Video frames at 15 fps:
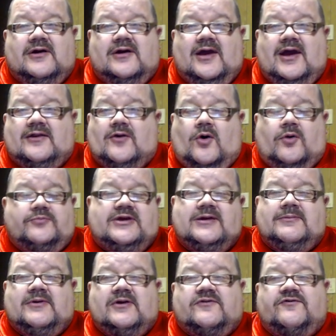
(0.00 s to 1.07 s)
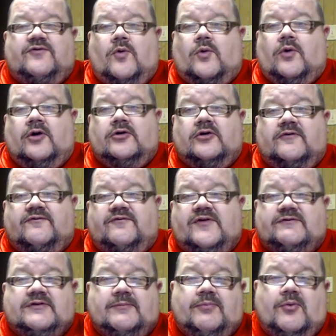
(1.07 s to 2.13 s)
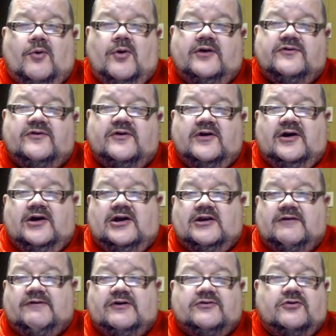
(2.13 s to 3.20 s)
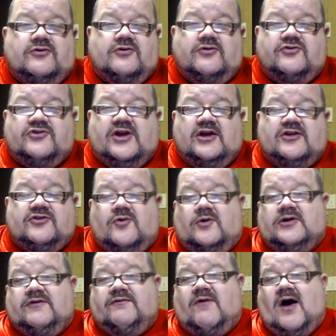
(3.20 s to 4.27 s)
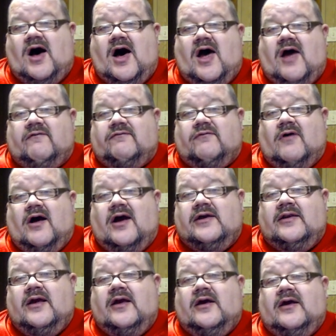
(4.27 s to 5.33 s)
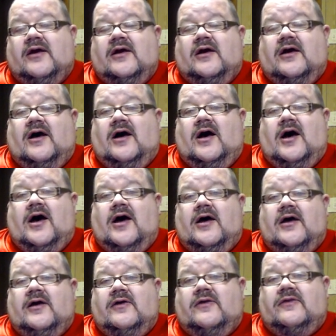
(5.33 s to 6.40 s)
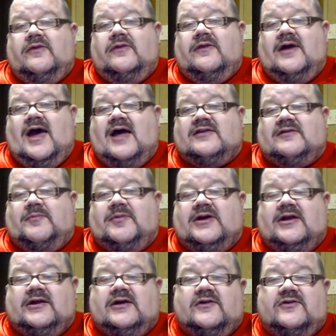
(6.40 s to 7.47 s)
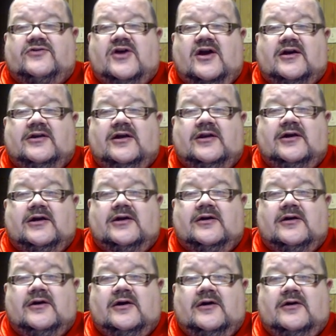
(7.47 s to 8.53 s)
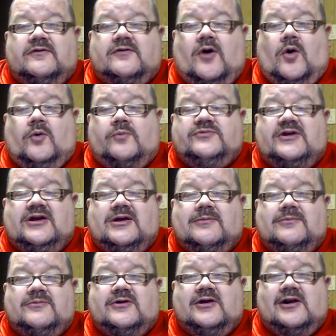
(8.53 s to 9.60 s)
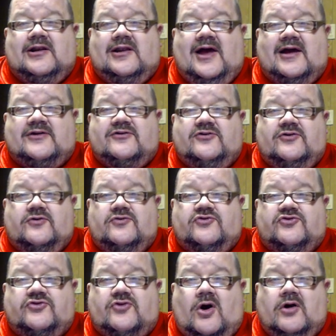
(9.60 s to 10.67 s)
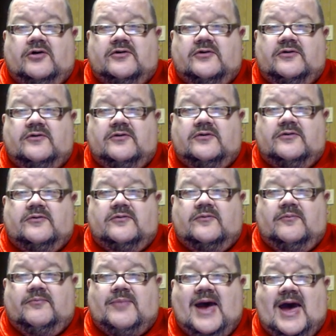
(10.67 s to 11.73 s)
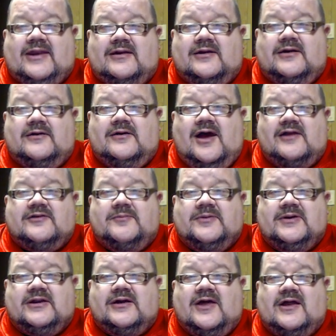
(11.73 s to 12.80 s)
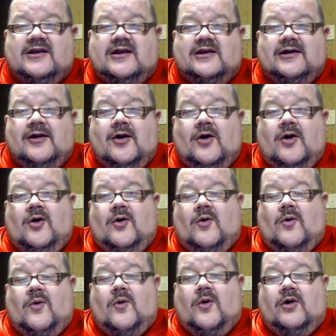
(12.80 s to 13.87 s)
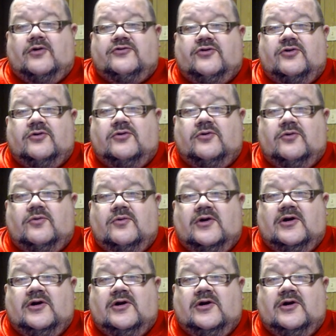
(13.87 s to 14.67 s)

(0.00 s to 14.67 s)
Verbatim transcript: and the home team gets 450 points and the visitors get 25, right? Uh, at the beginning of the second inning, the home team can elect to start batting at the beginning of that inning or to